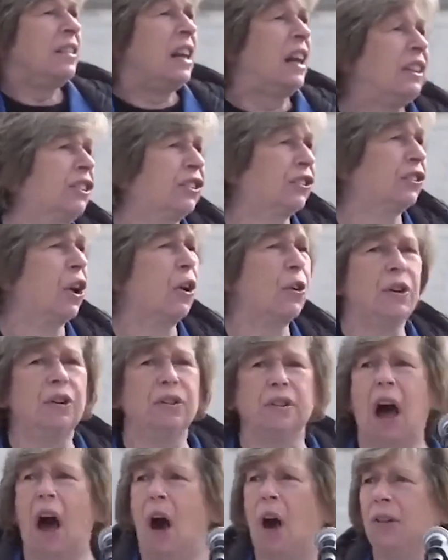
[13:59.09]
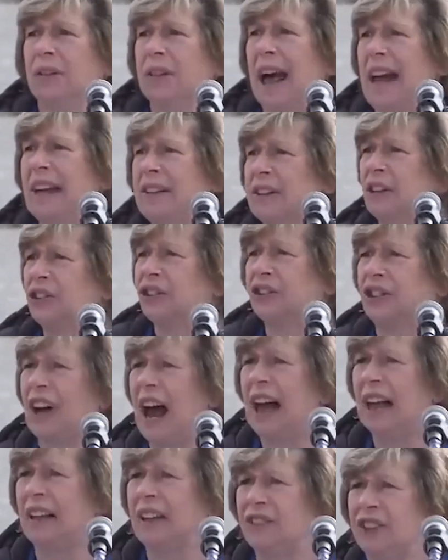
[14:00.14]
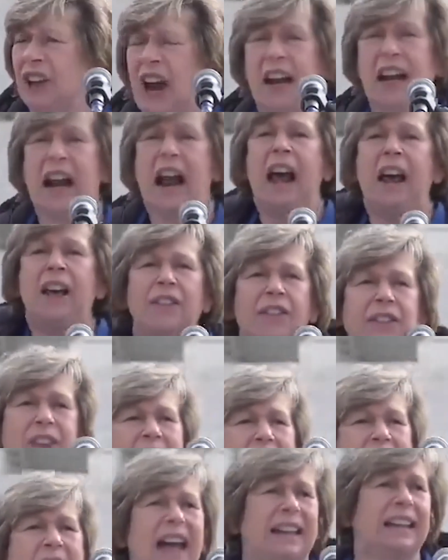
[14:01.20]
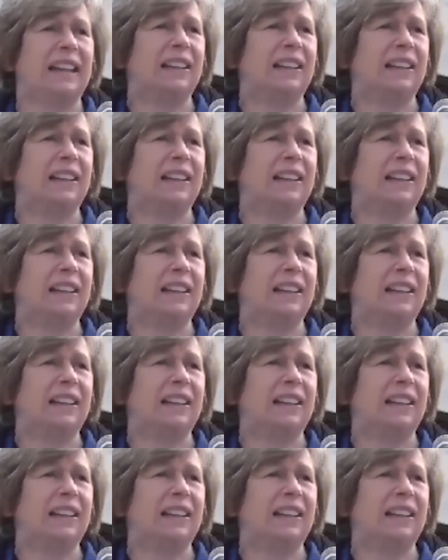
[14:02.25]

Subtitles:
The student loan lenders challenge it. That